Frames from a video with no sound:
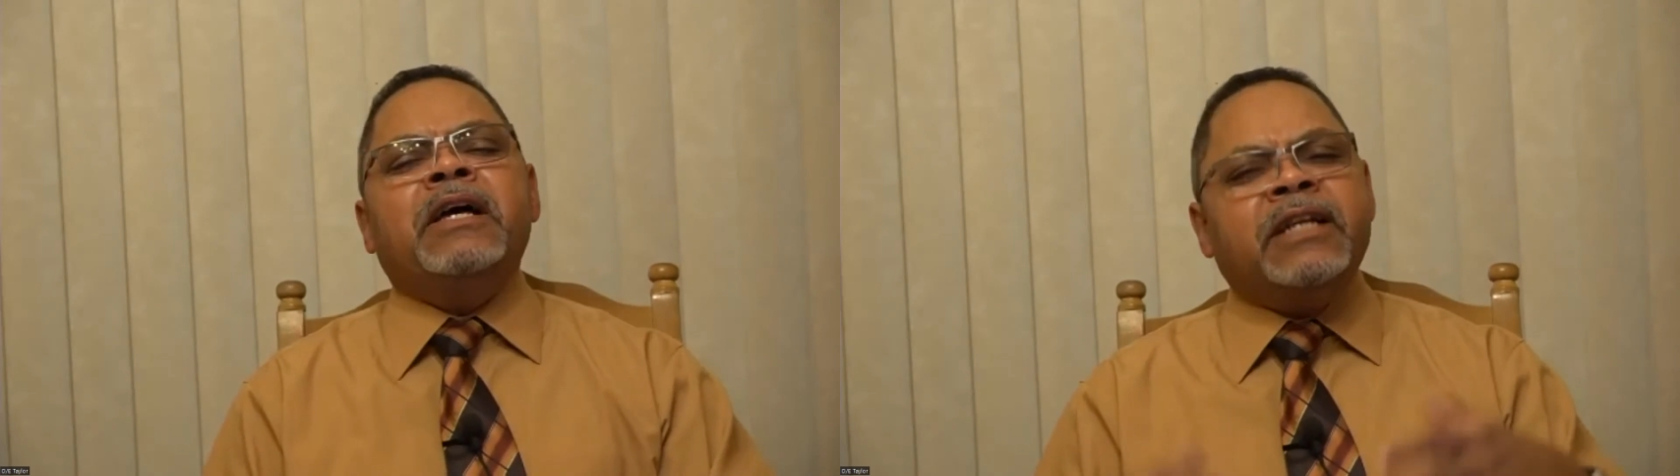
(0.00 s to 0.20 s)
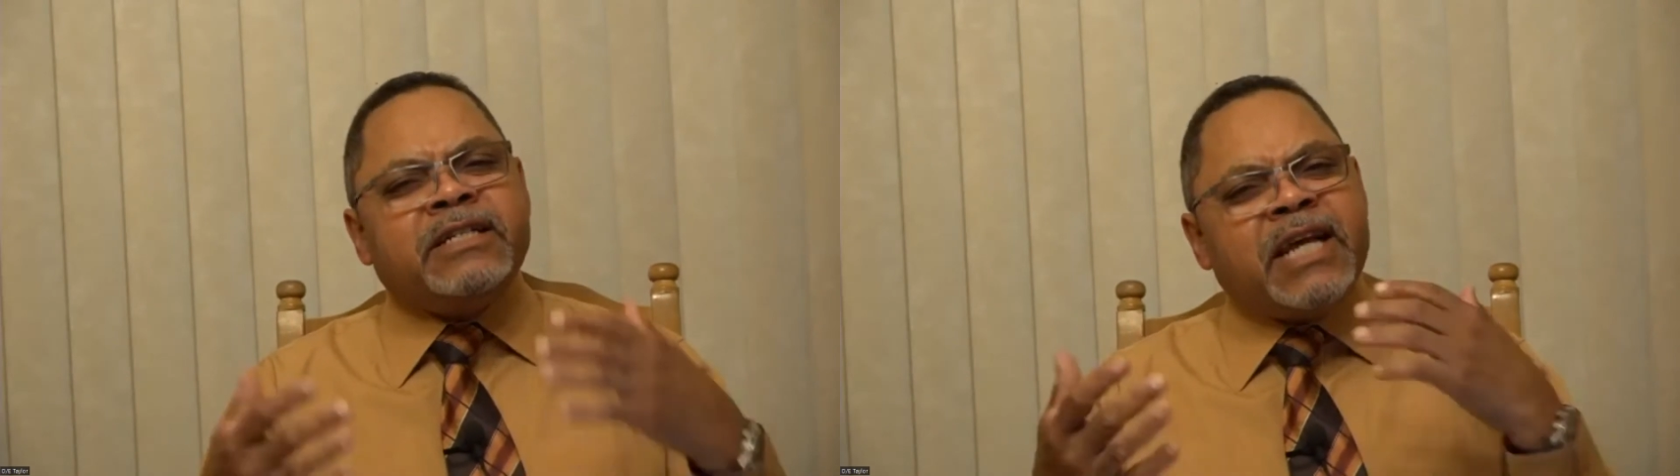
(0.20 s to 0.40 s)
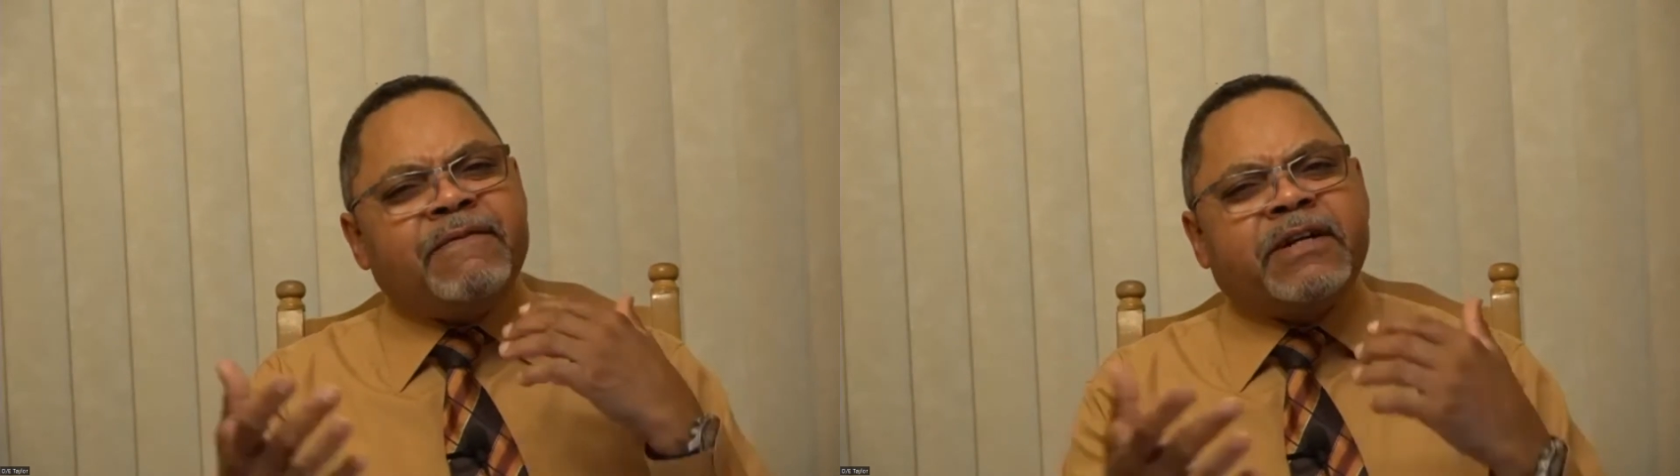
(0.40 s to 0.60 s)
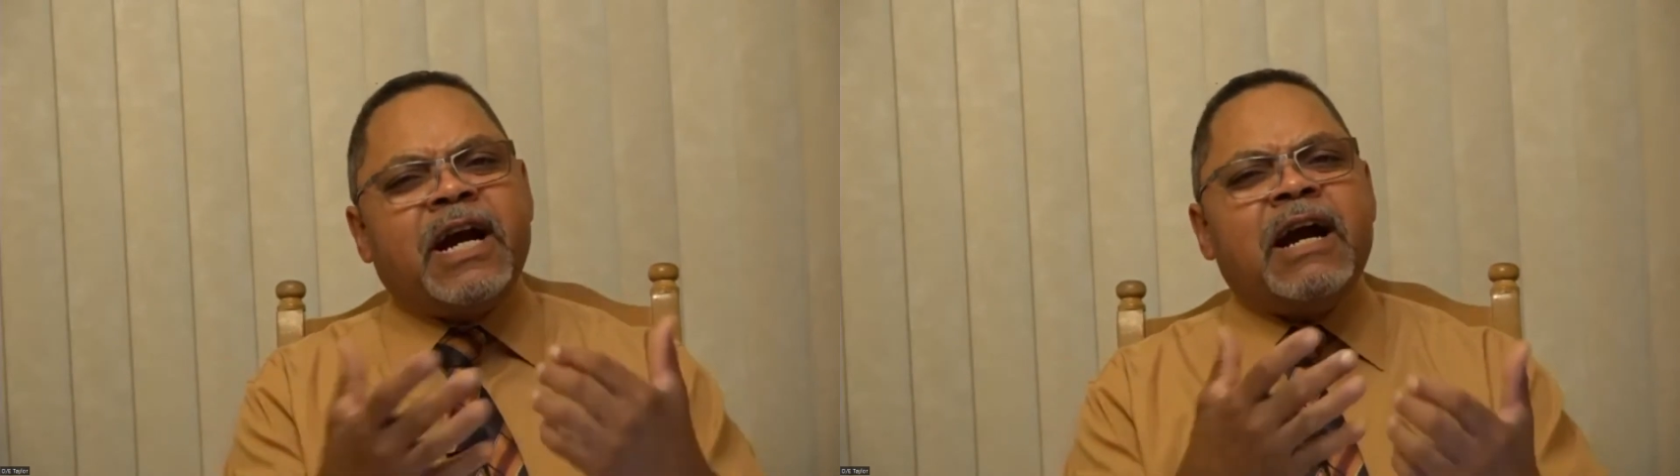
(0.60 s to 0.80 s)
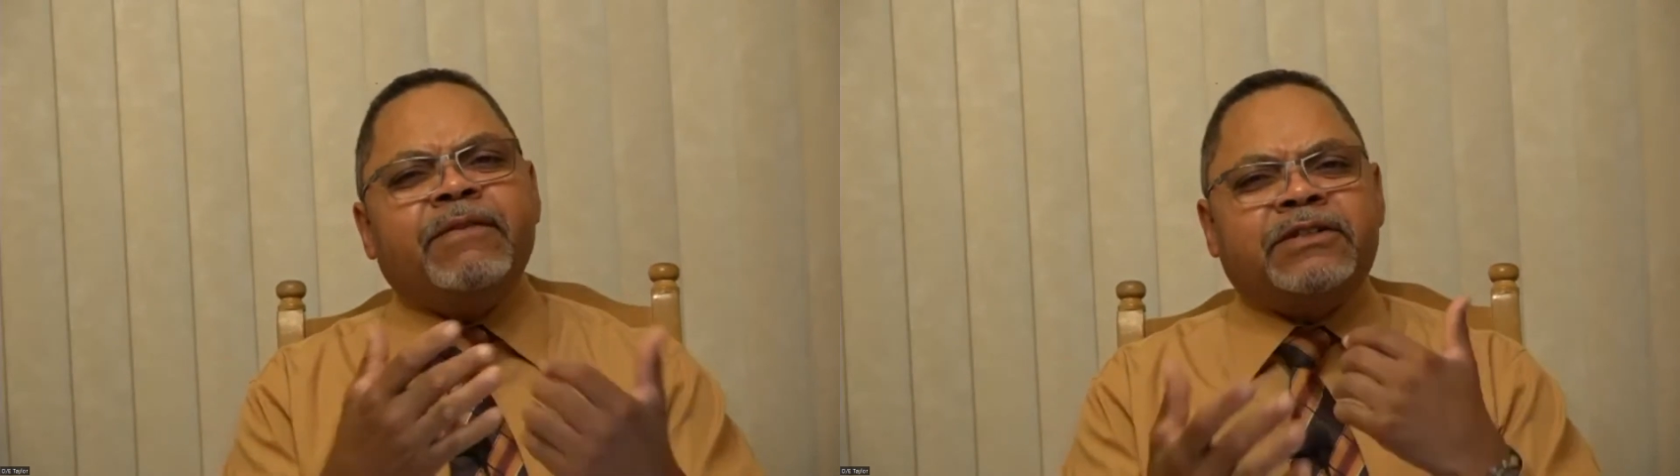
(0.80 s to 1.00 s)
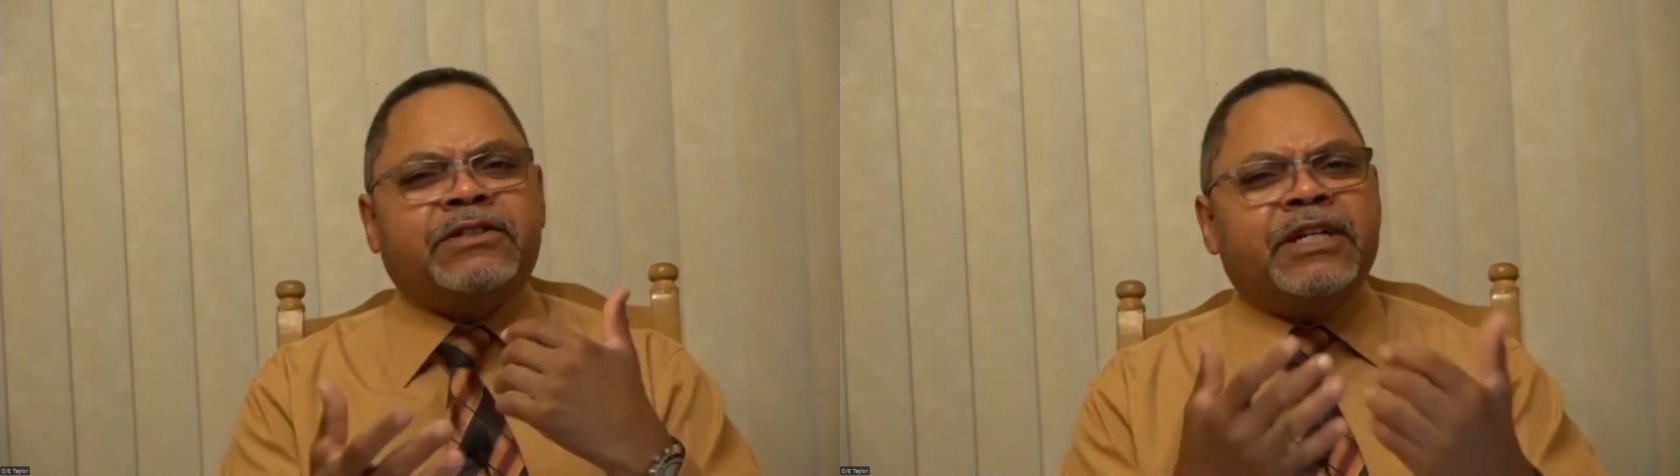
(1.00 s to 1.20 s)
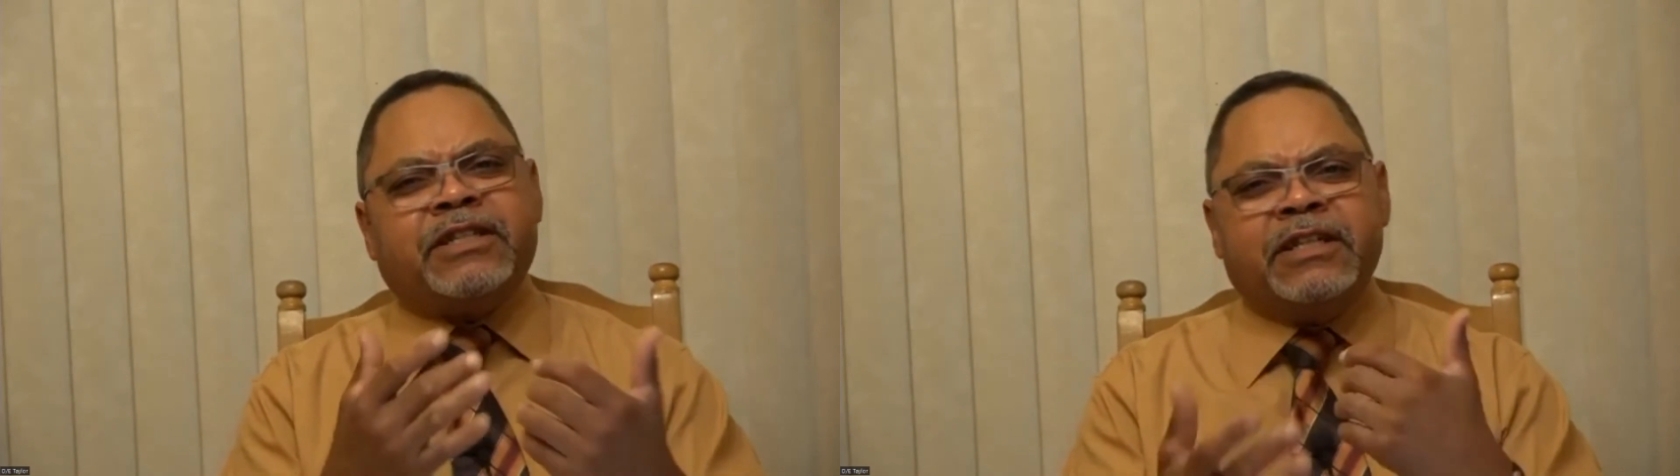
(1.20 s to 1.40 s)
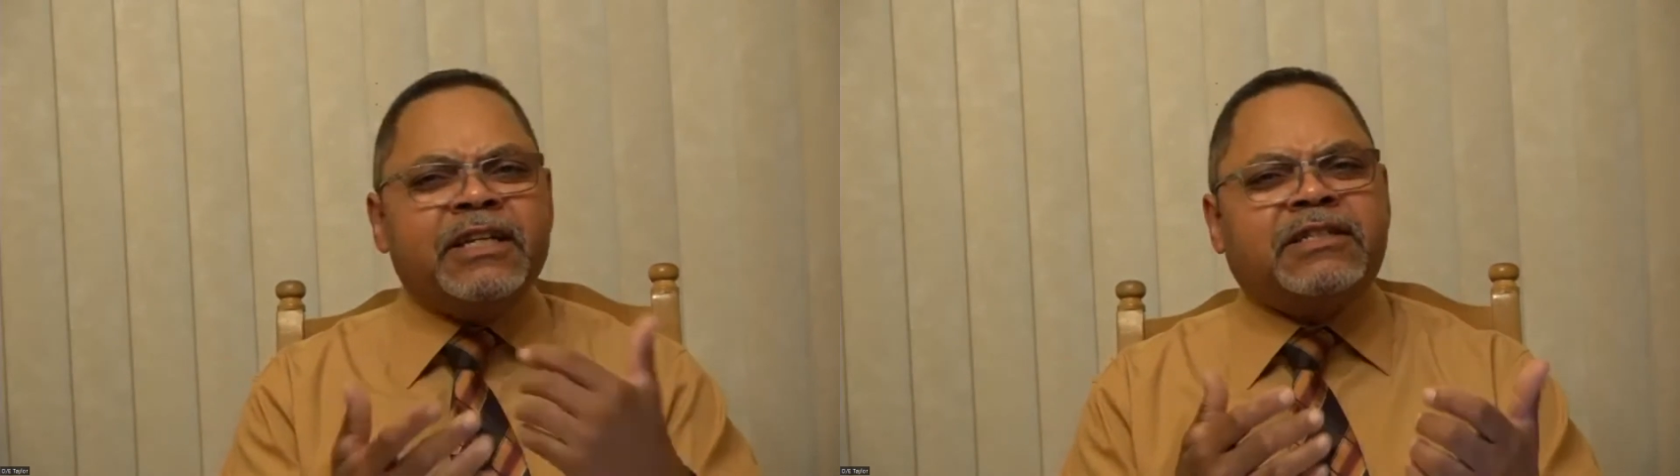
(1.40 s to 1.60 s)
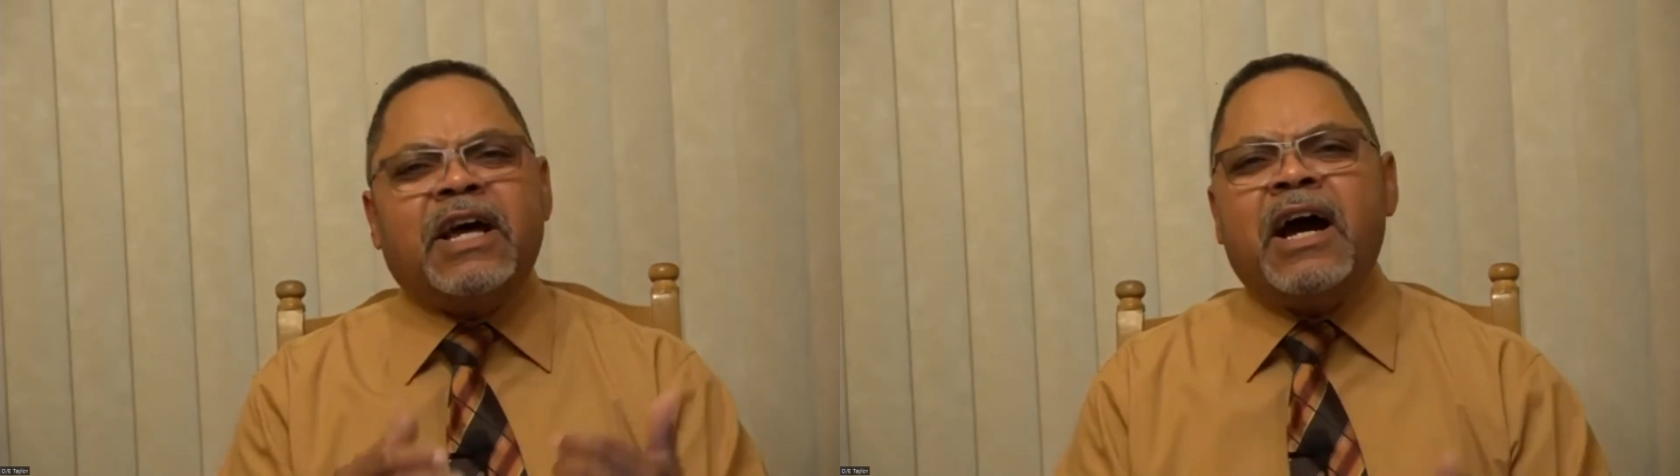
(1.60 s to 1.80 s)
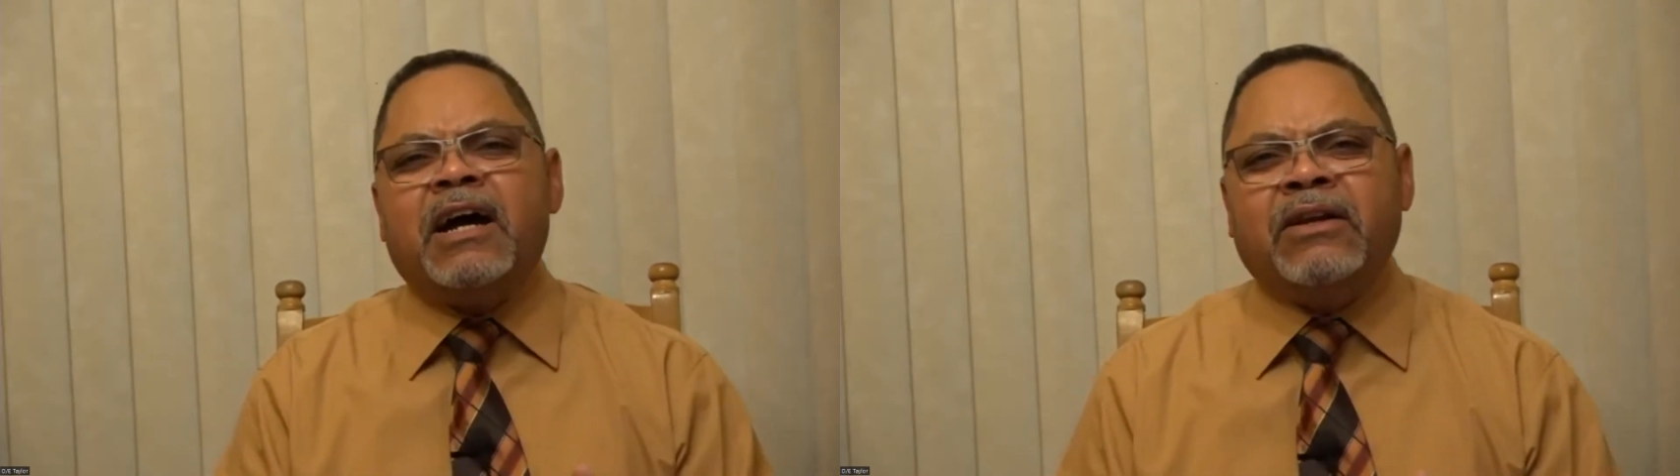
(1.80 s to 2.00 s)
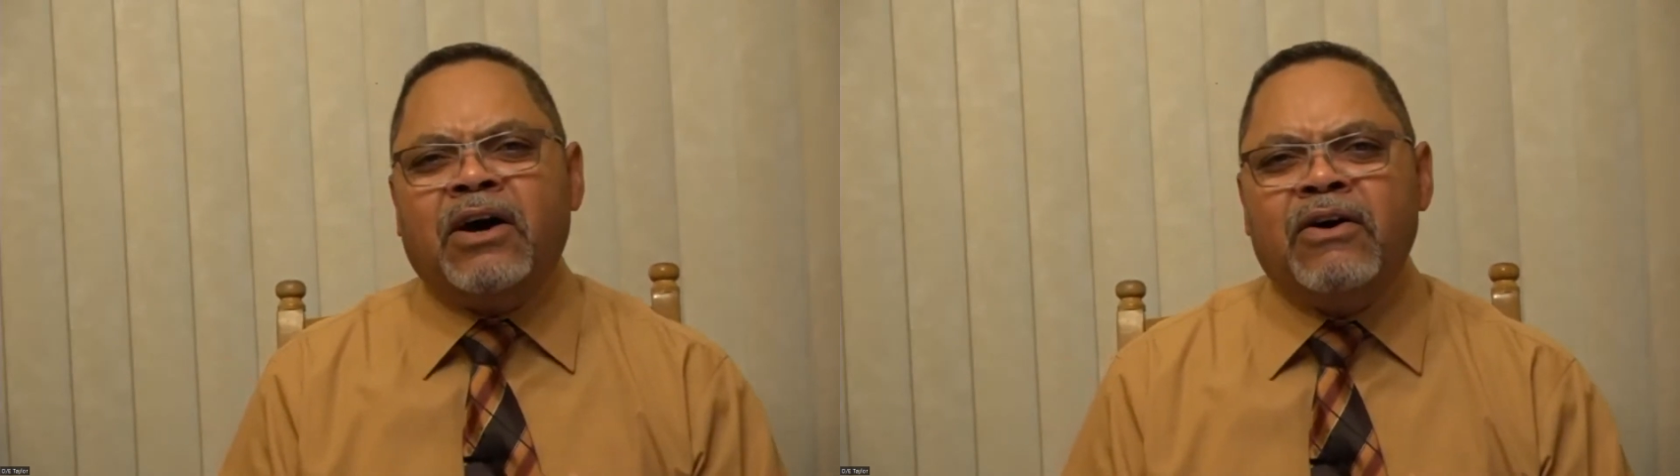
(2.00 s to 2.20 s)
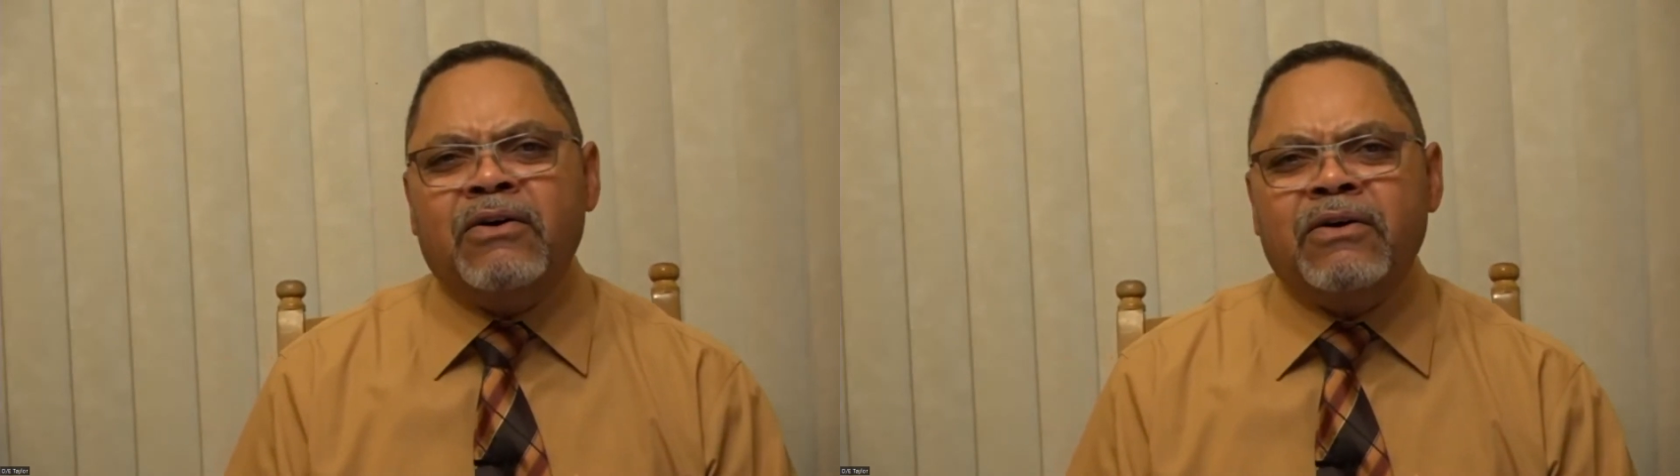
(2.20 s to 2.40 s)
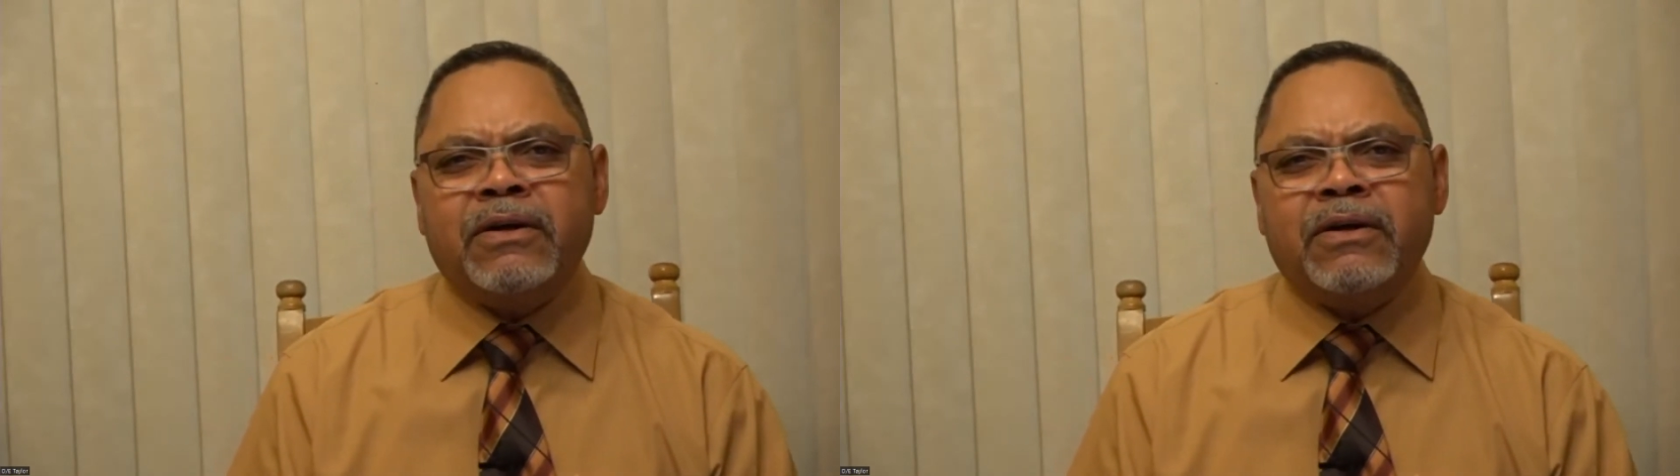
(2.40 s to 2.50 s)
Let's have a conversation. Let's dialogue.